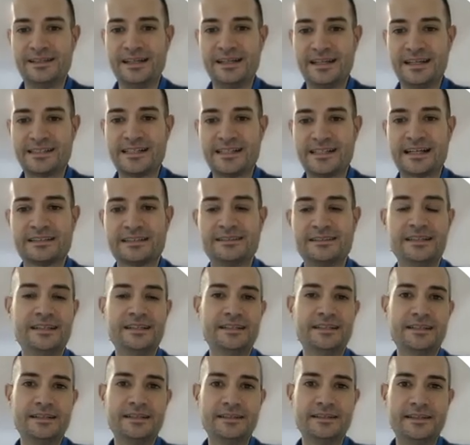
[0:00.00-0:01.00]

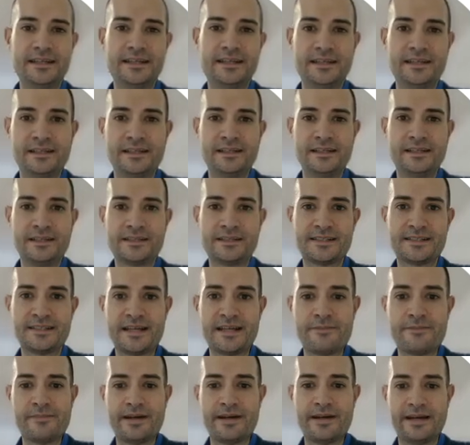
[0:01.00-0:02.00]
exactly the
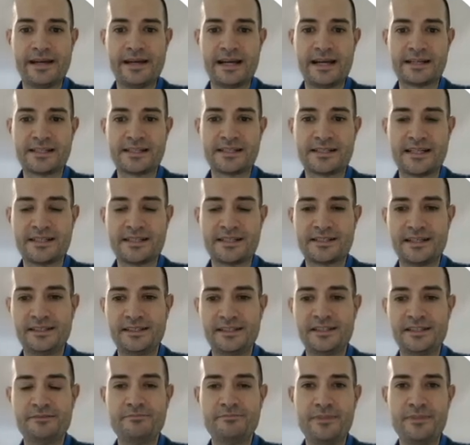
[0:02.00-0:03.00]
same exercise I
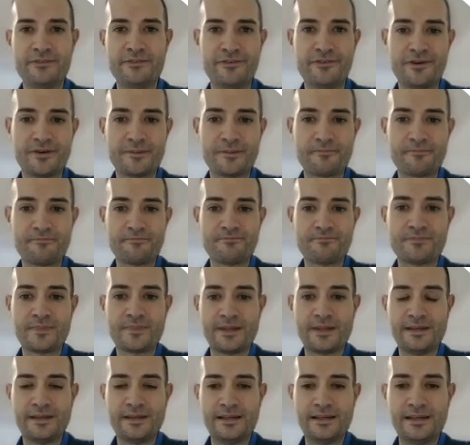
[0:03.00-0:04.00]
did before.
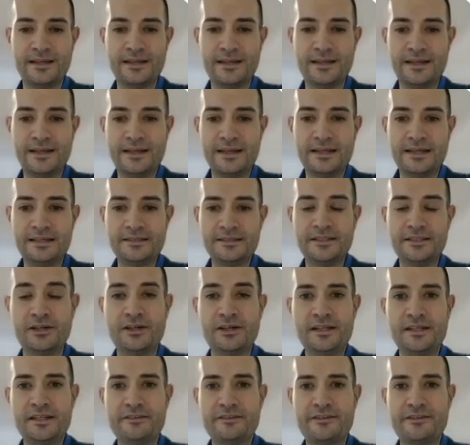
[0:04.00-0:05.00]
The
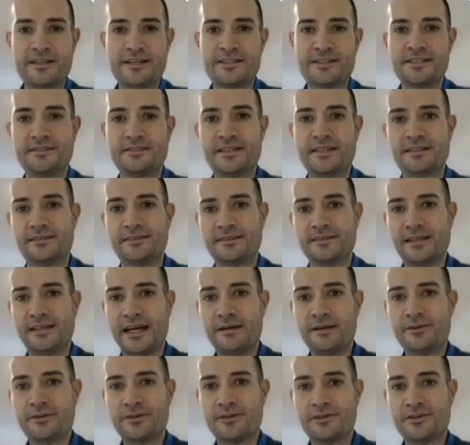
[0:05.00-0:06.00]
only difference is that
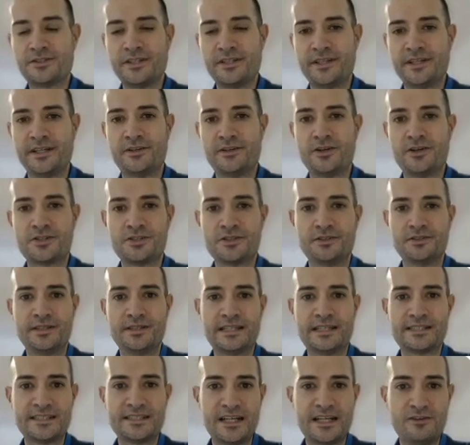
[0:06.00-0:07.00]
I'm considering also
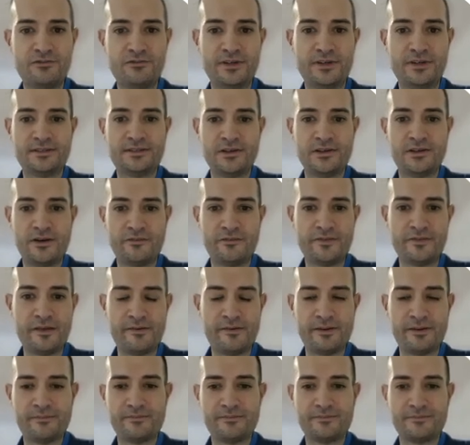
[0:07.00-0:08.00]
the self-weight of the
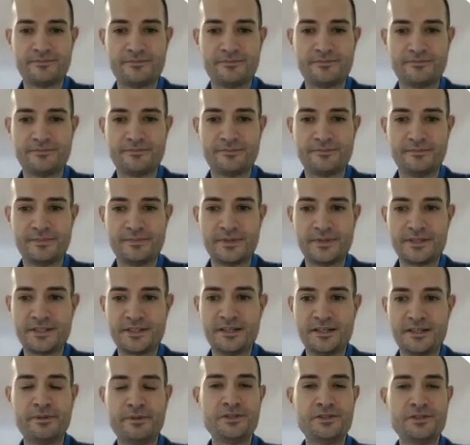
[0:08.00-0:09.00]
beam.
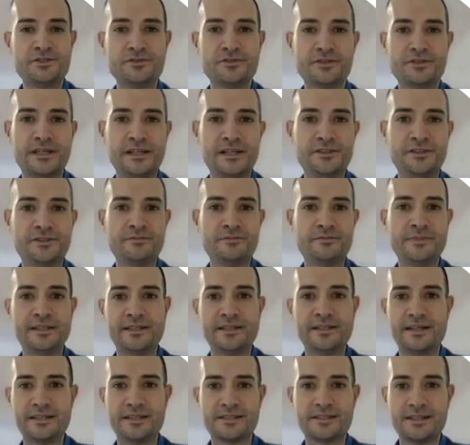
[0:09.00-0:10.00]
0.2 kilonewton
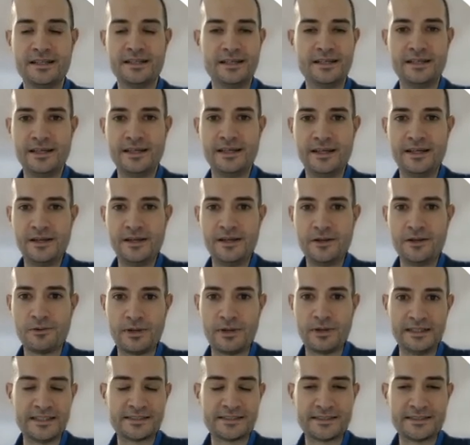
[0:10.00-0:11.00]
meters,
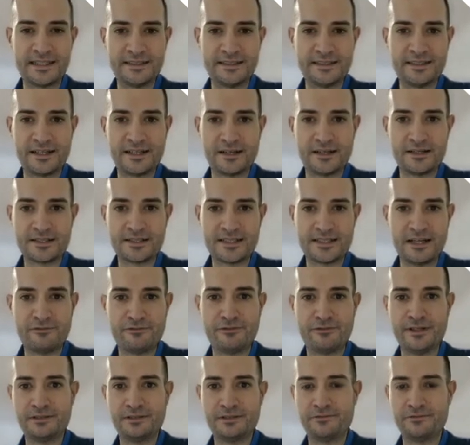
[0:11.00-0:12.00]
quite a standard
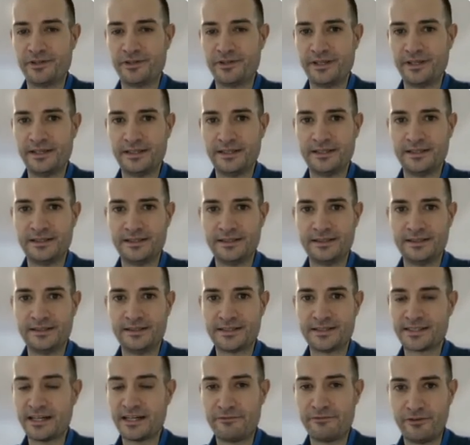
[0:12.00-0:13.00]
self-weight for
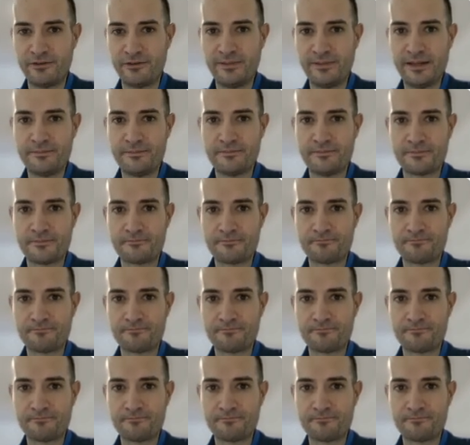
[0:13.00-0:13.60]
a scaffold beam,